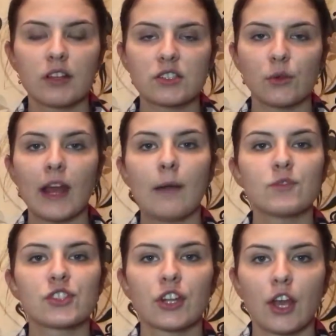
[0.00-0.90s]
So now
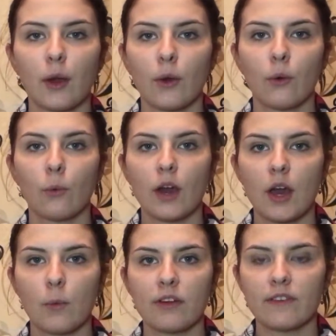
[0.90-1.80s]
I'm just going to go
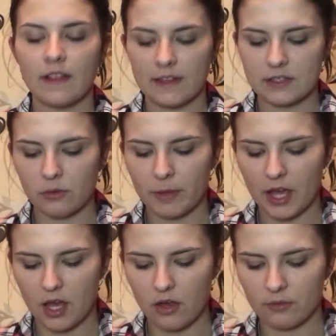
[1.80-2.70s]
with a little
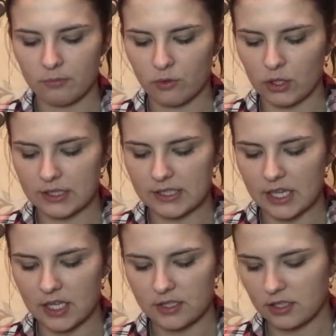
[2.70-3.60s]
bit of
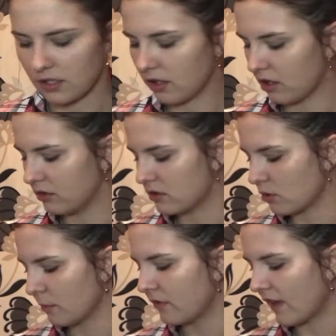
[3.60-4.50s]
bronzer to
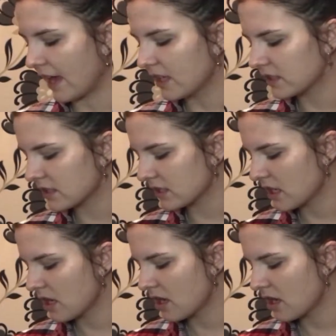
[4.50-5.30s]
contour my face.